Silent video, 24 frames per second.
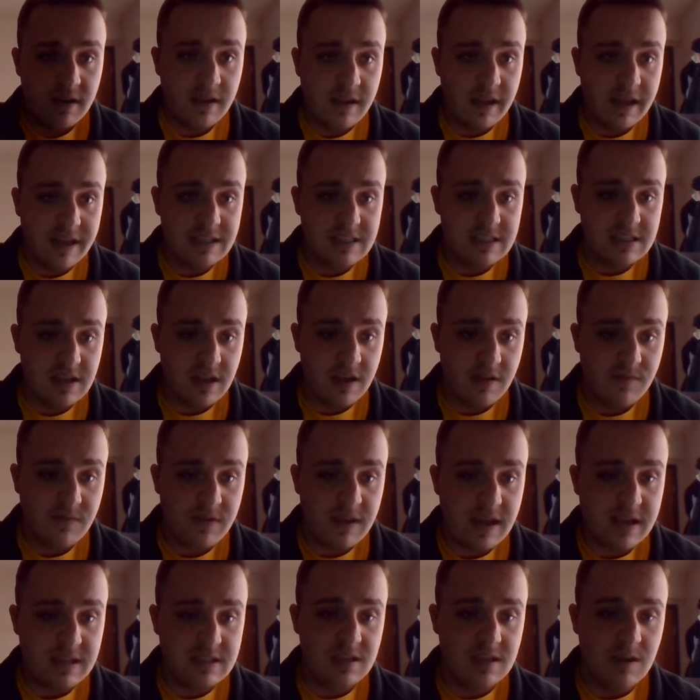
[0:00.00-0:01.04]
It's the
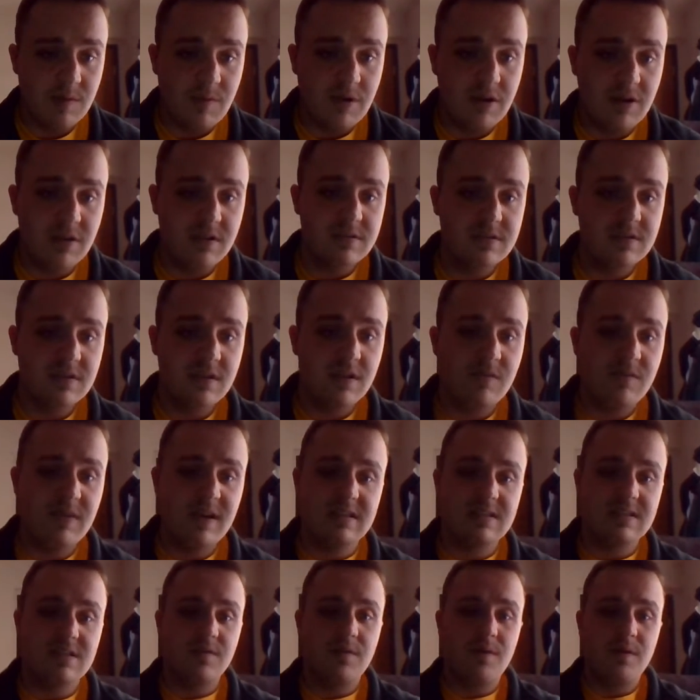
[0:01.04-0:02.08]
Fiesta Bowl. So the
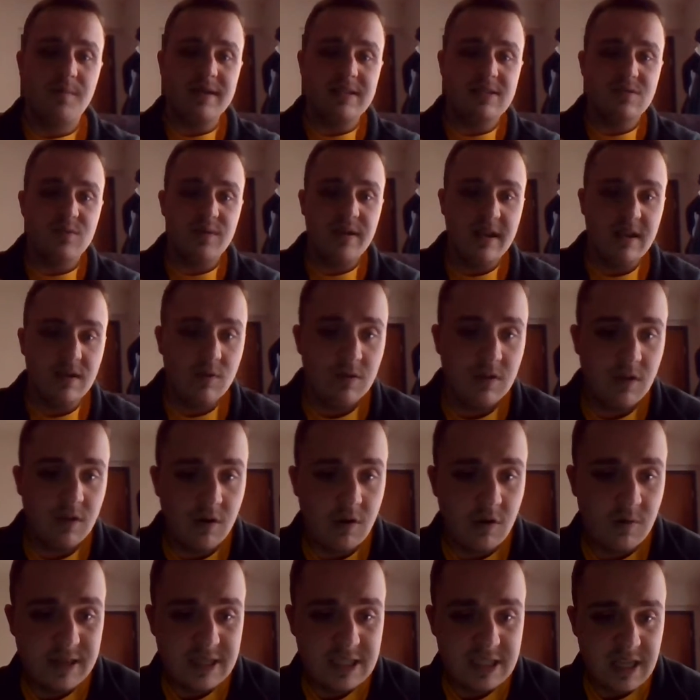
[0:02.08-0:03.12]
Fiesta Bowl between
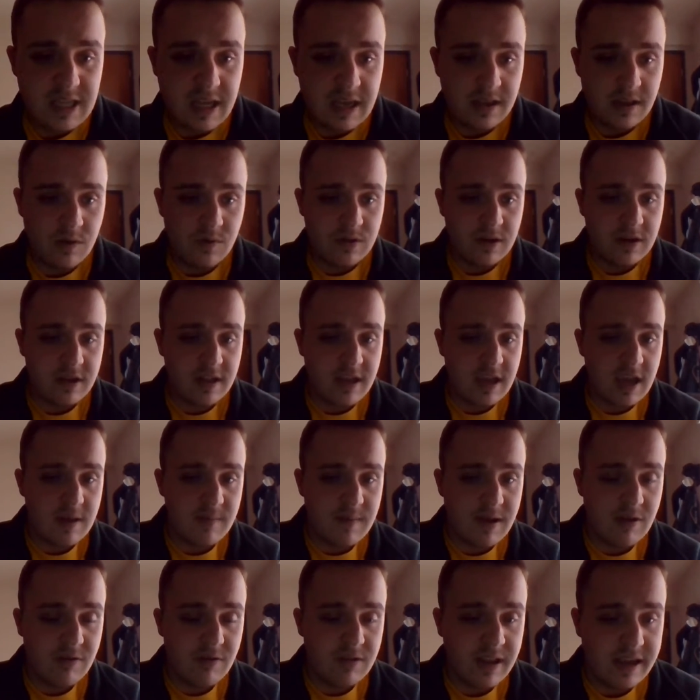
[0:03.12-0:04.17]
Oklahoma State and Notre
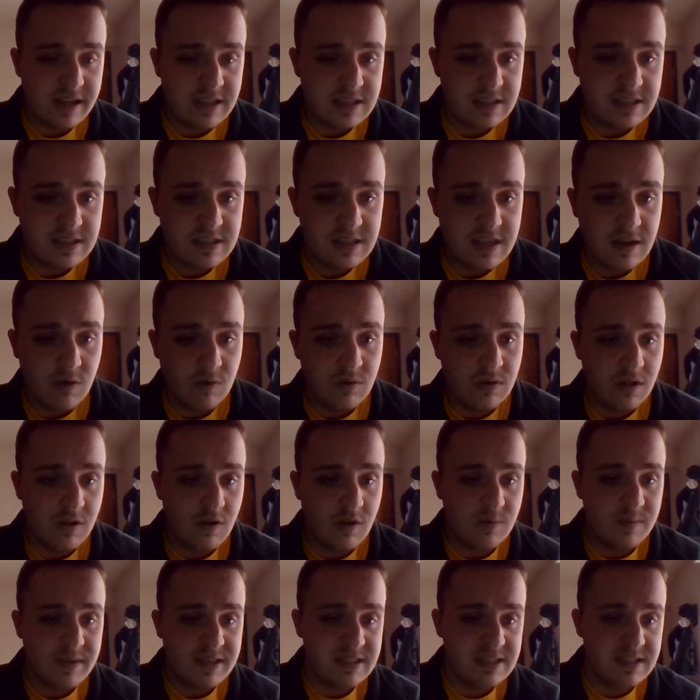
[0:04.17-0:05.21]
Dame. I would like to see
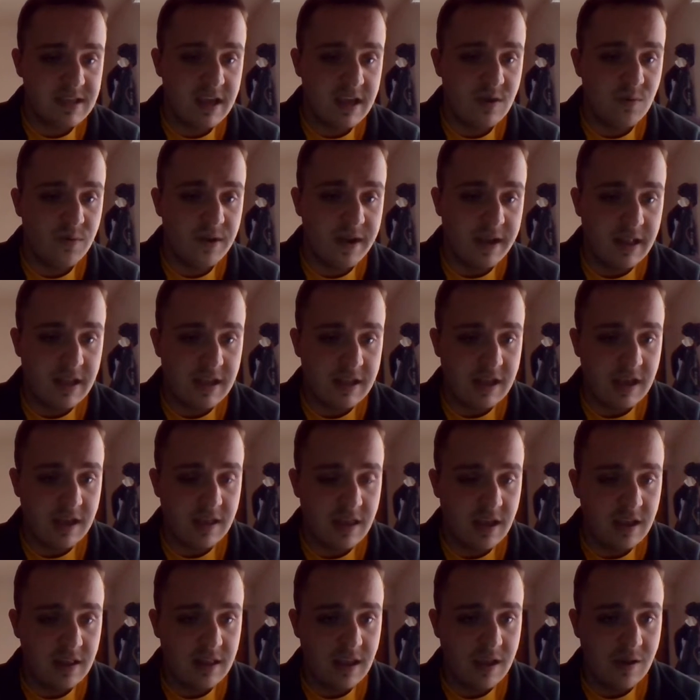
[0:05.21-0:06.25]
Oklahoma State win, and I
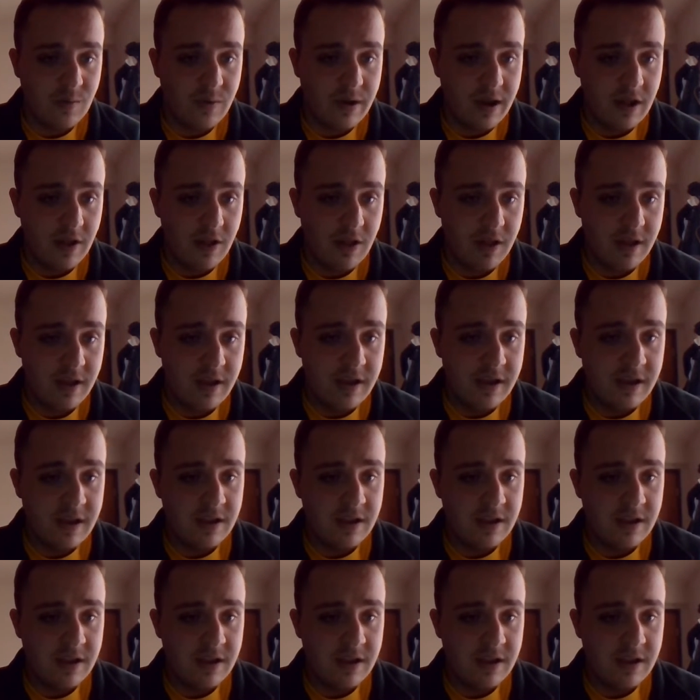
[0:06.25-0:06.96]
think they will.